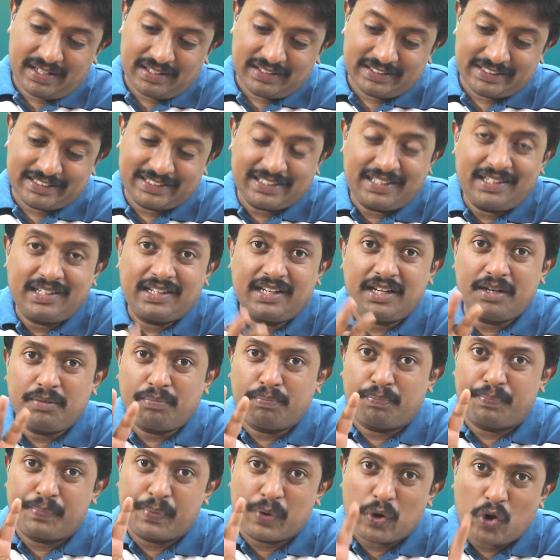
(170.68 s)

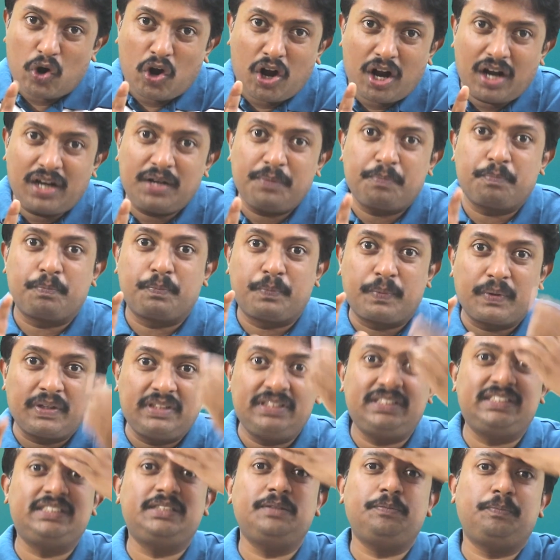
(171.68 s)
certain broad
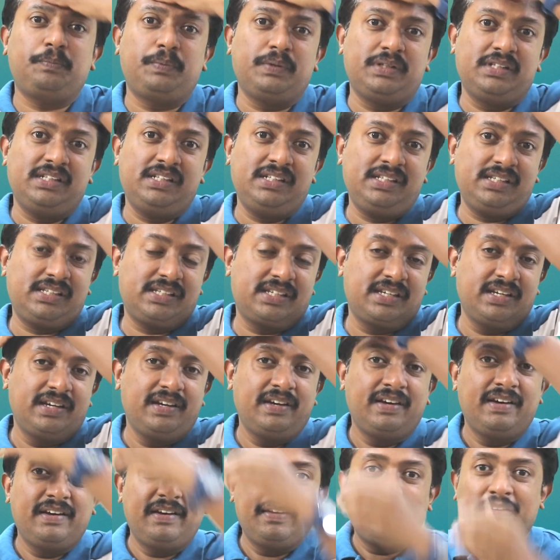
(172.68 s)
principles
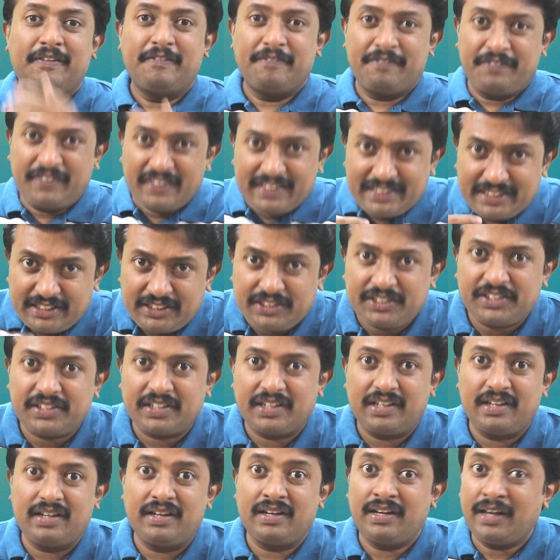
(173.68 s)

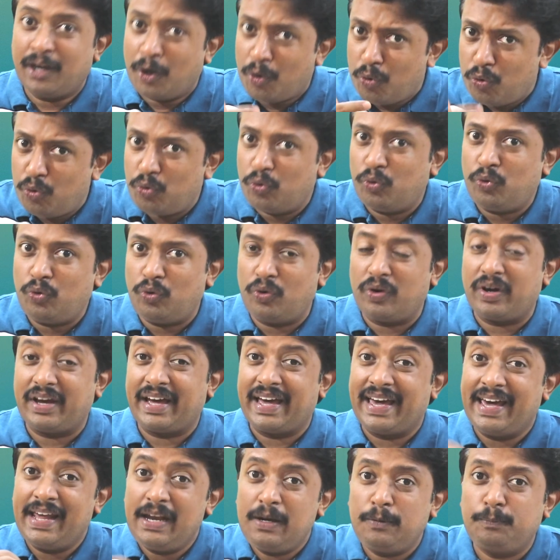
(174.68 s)
which now
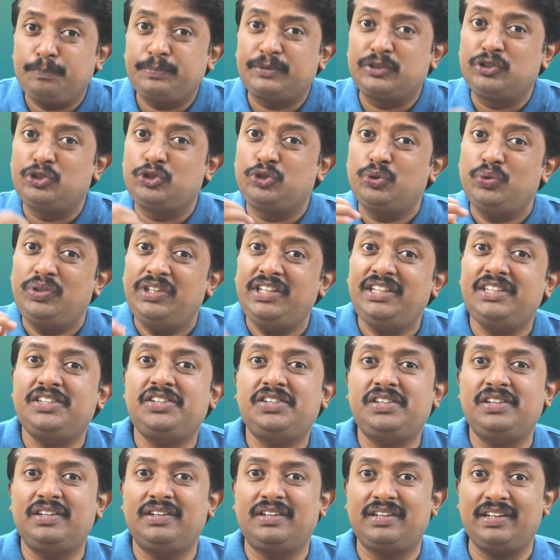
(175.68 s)
helps
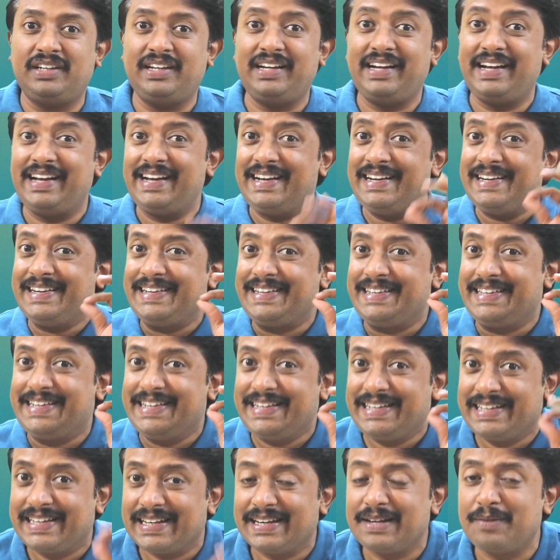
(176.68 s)
judiciary in
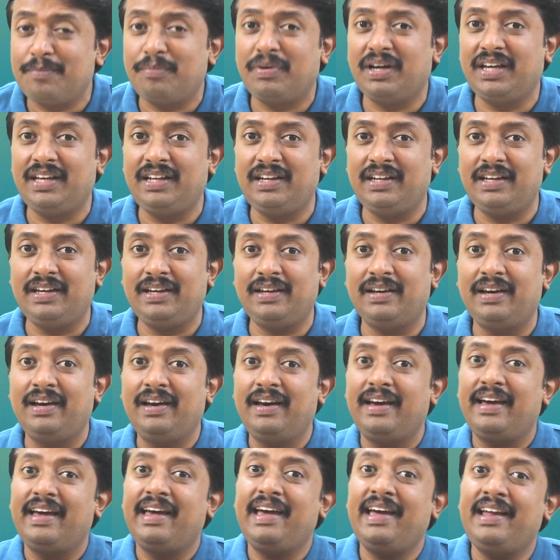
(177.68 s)
determining
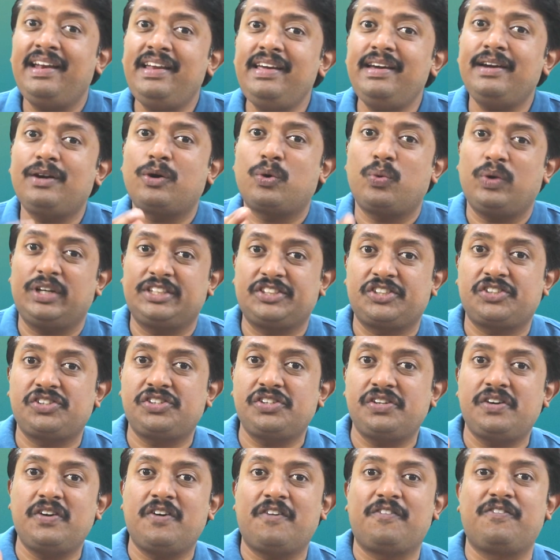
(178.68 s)
any
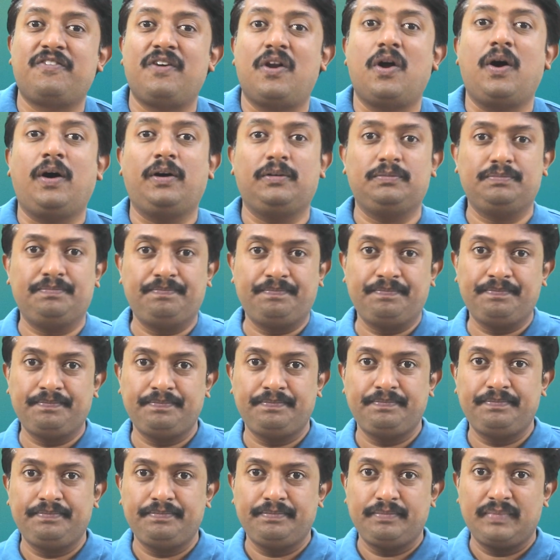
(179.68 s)
question of law.
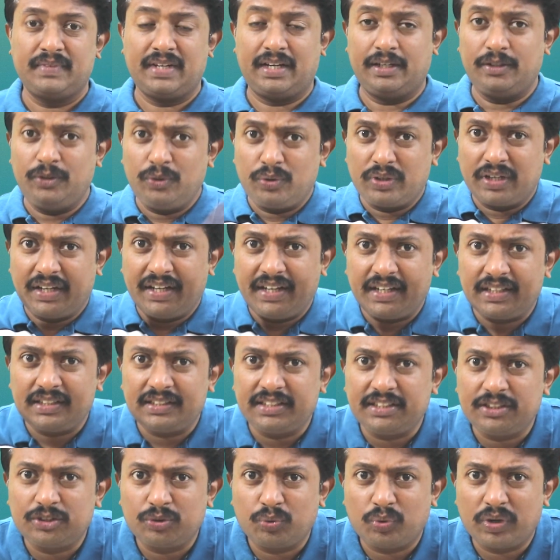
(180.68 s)
Are you
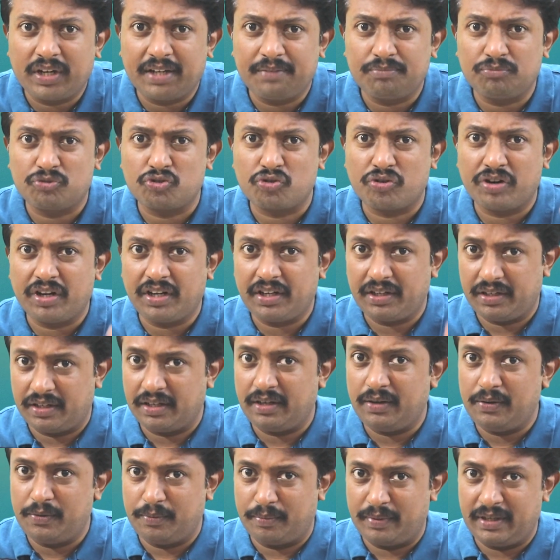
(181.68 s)
connecting to what I'm trying to
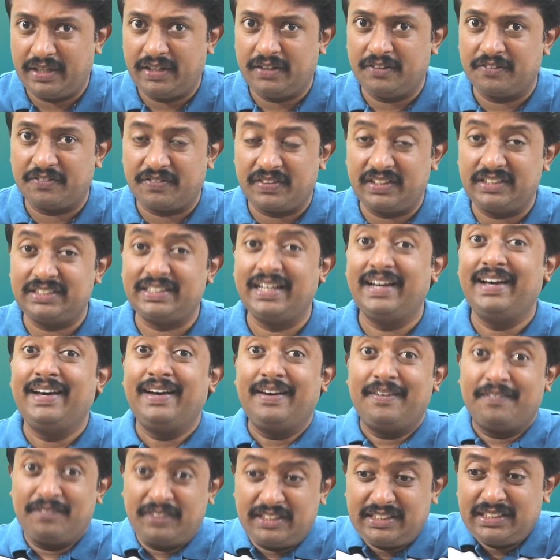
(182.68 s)
tell you, my dear friends?
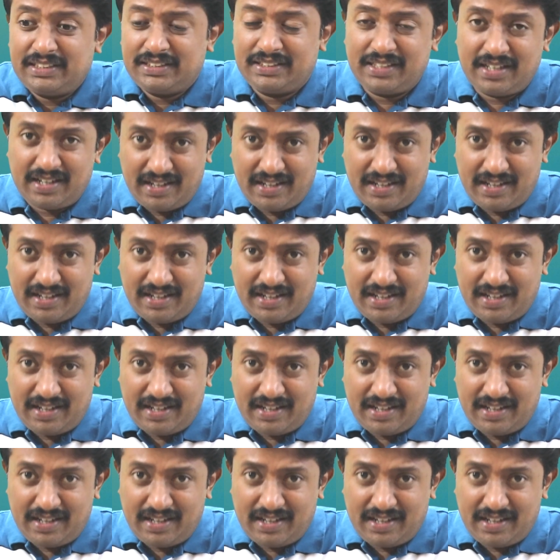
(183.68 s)
Which is